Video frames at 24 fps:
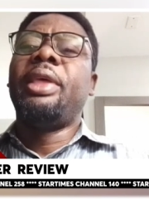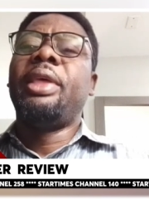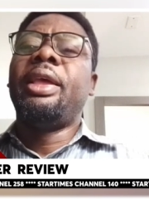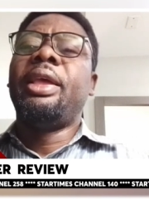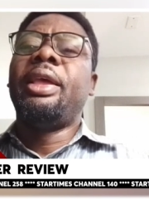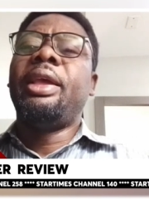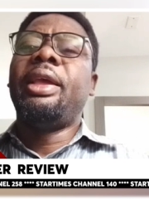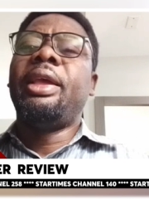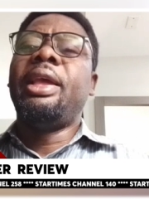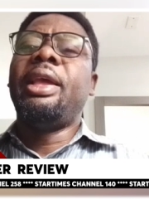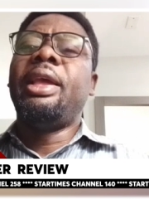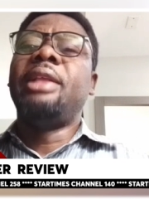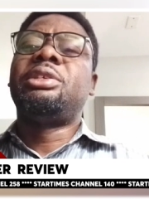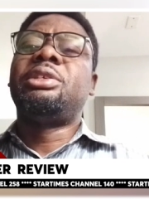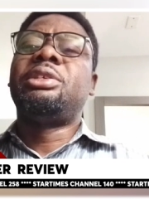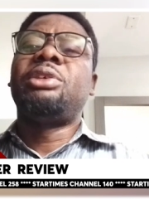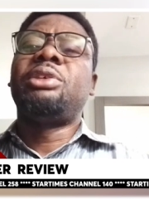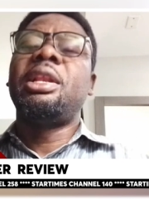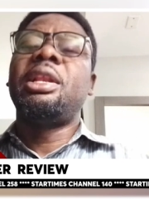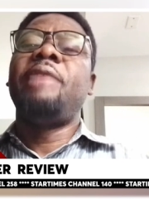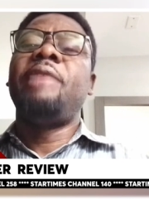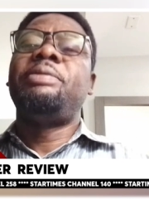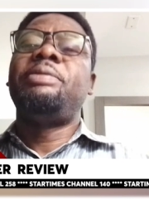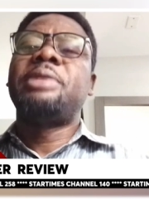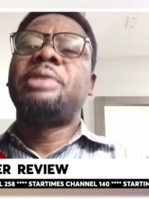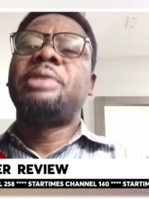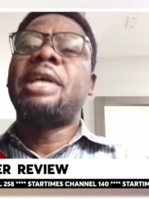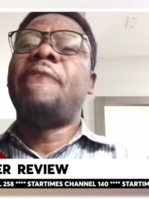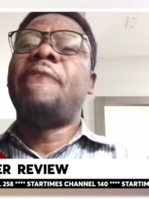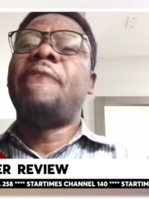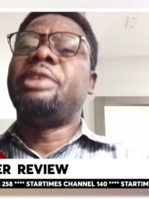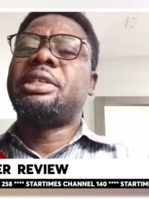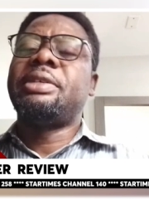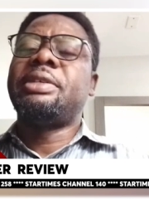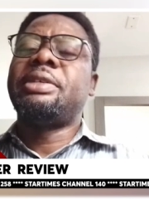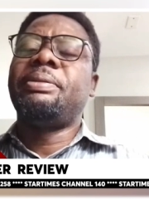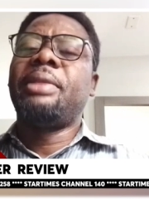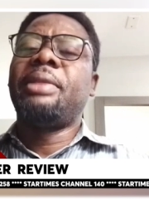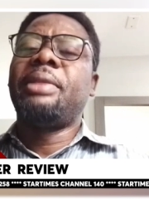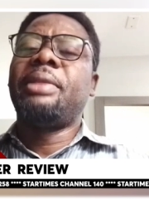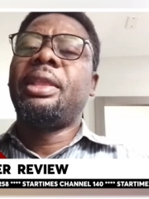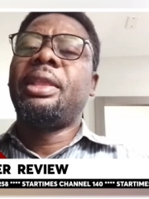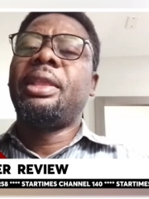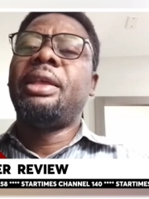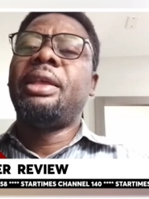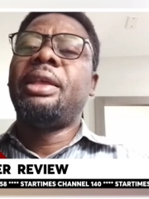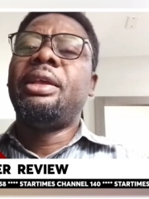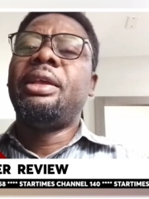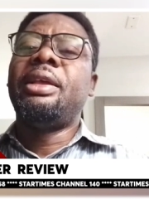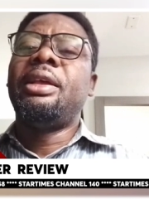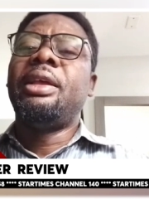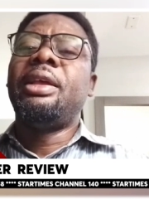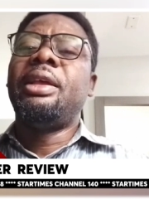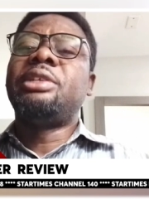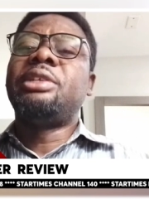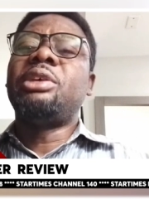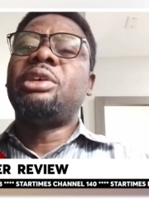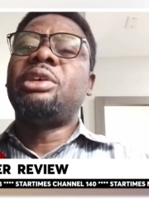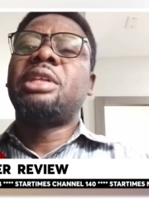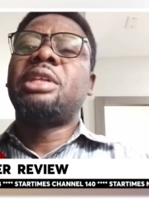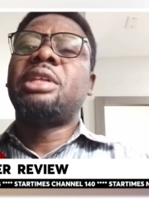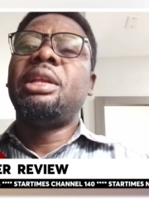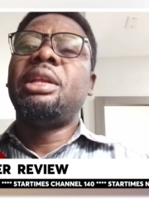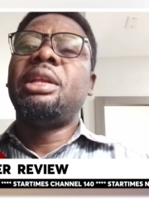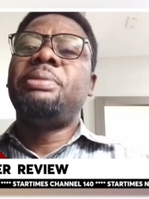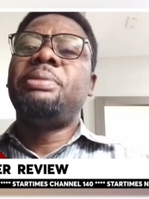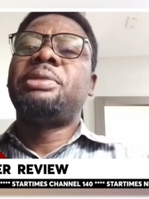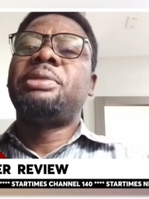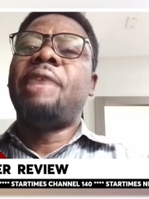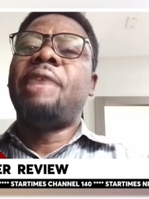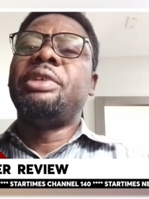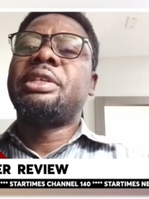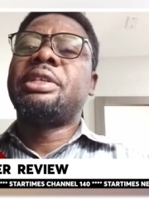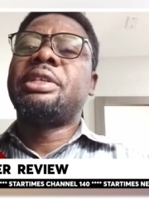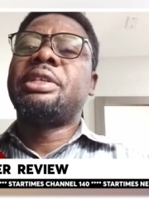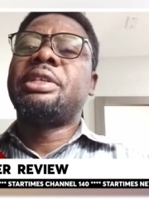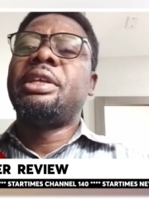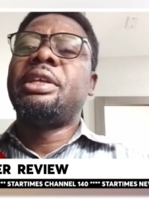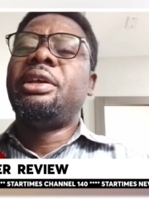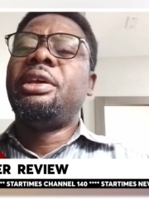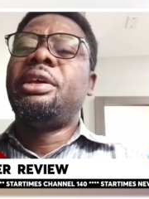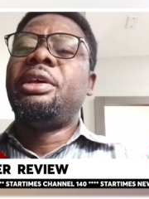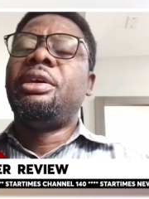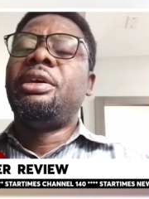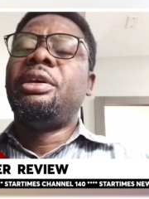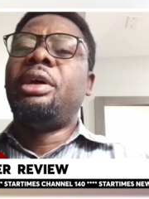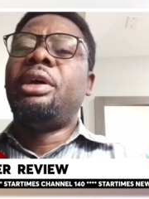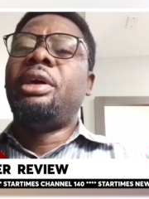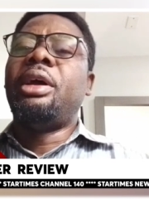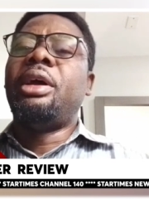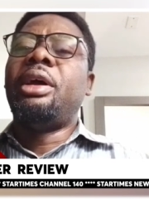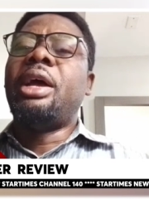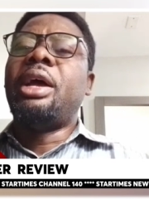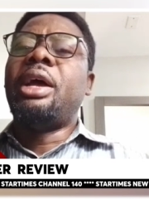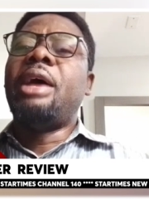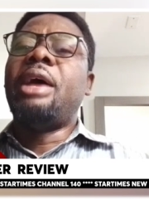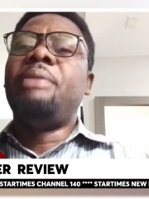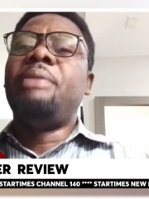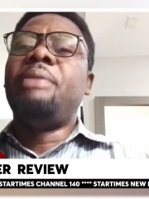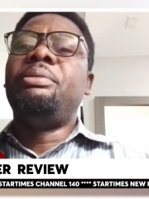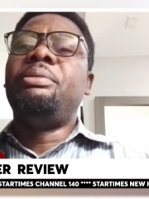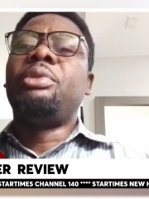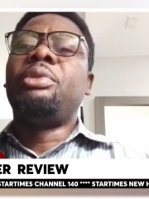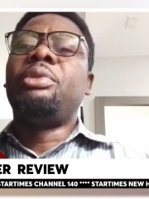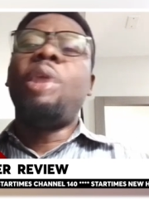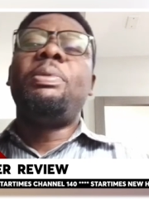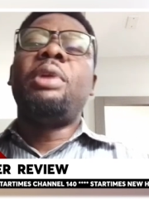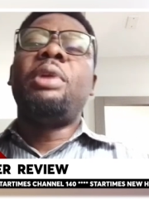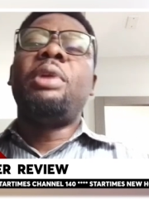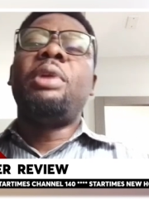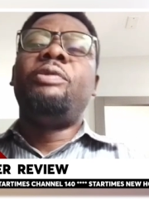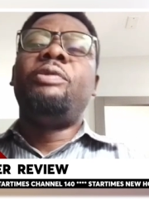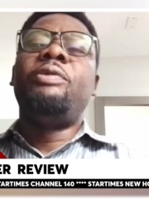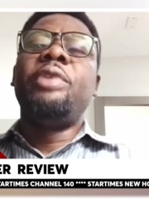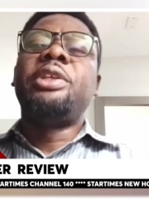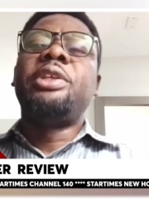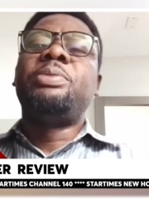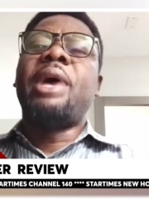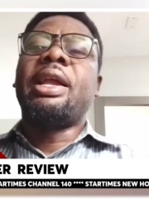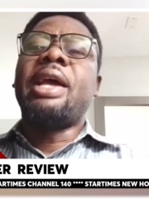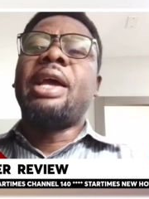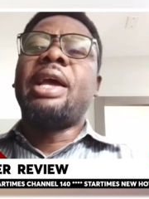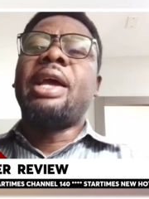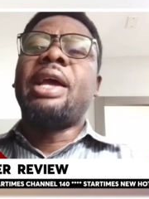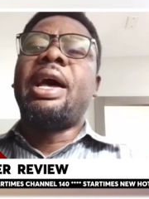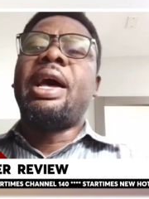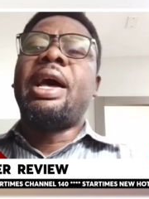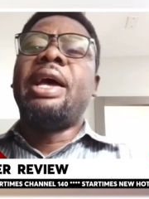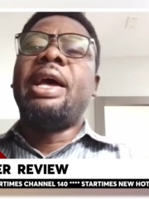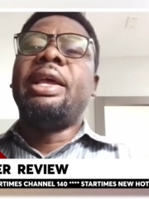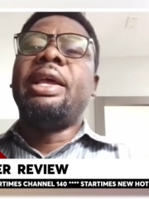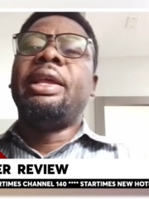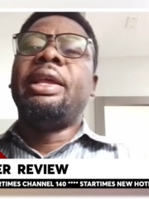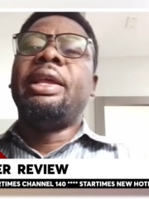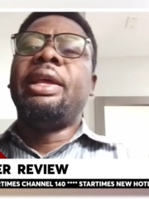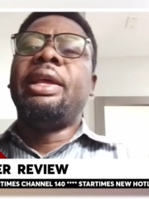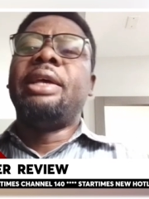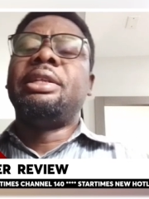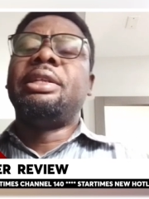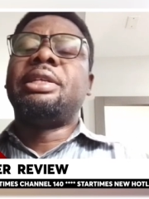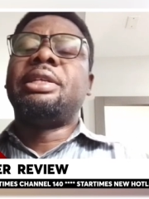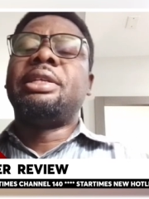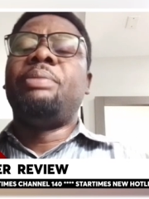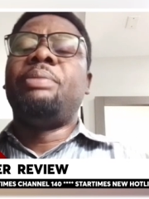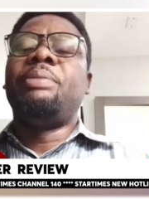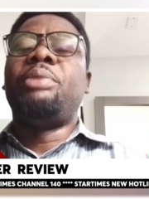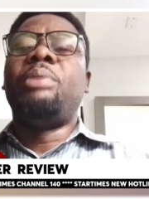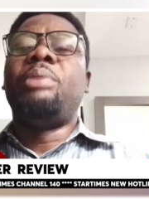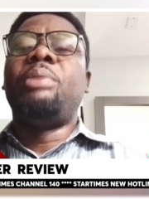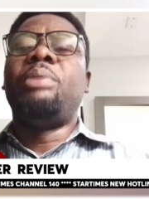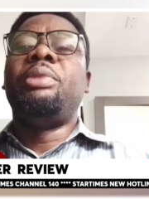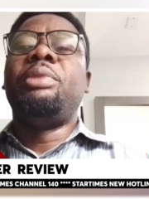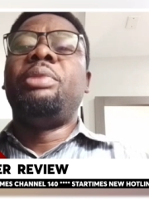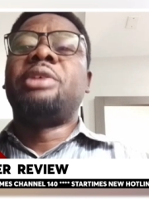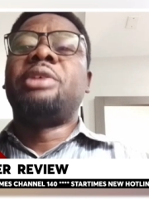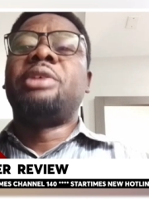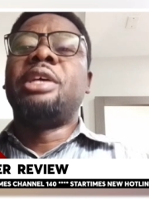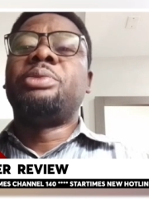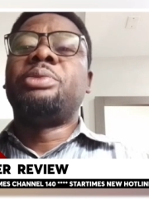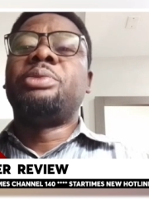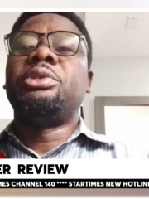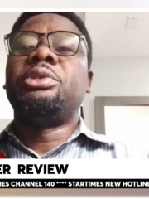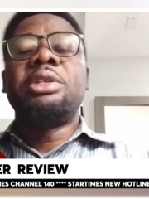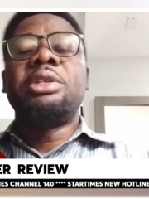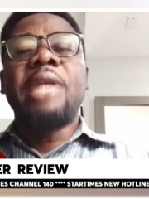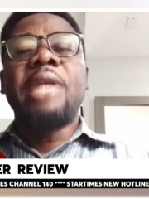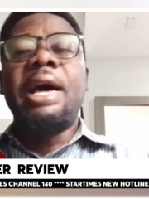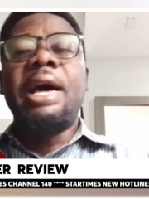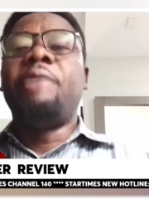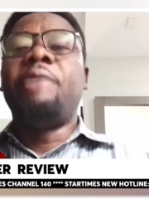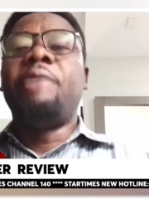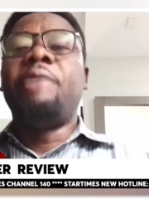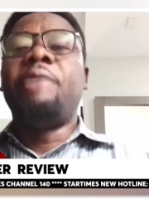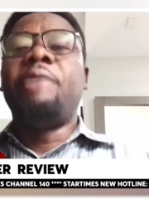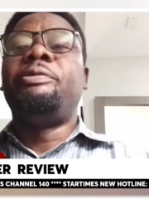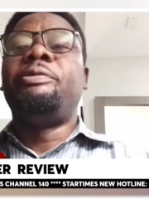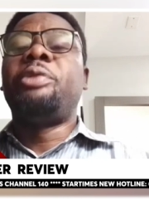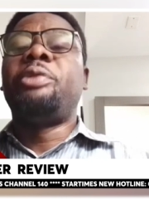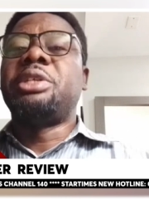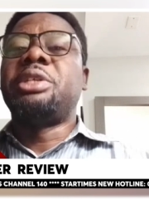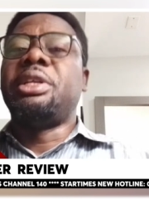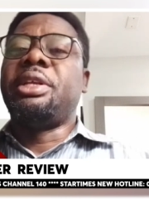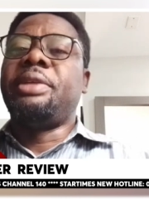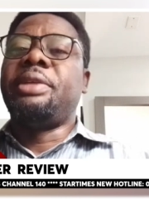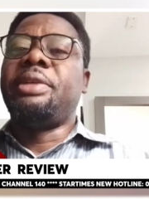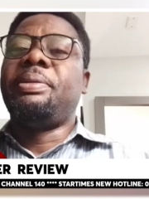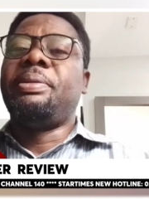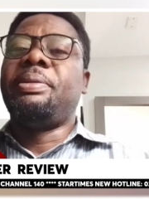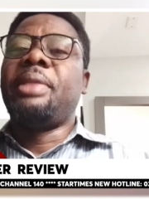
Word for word: It's just lip service. It's just lip service. Um, a couple of weeks back, I entered the public transport just out of curiosity.